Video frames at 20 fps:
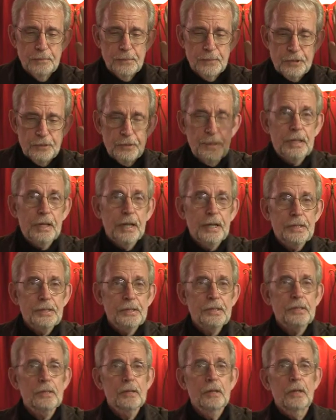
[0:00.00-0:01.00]
street
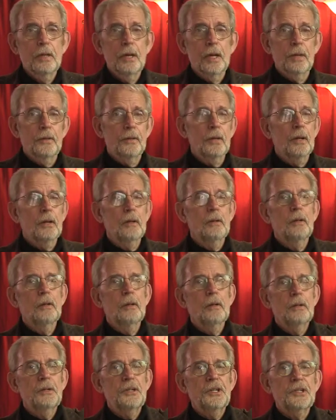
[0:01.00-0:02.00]
lights and then
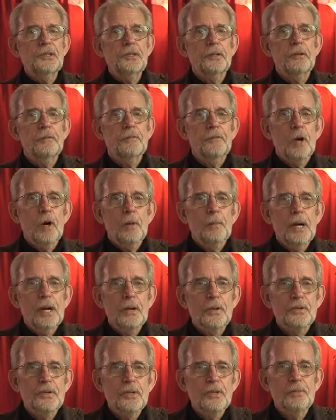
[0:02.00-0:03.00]
distant
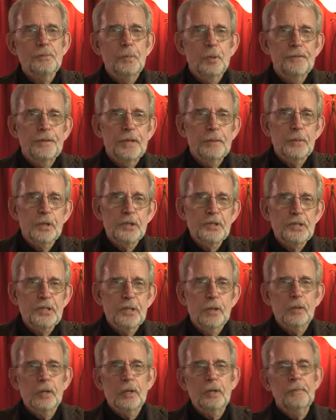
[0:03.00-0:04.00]
farmhouses moving much
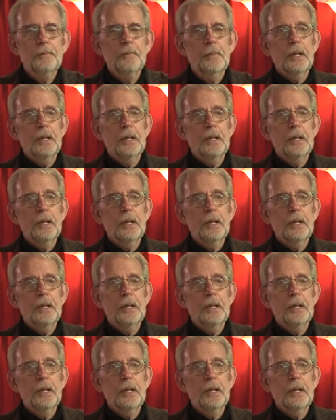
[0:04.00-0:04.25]
slower.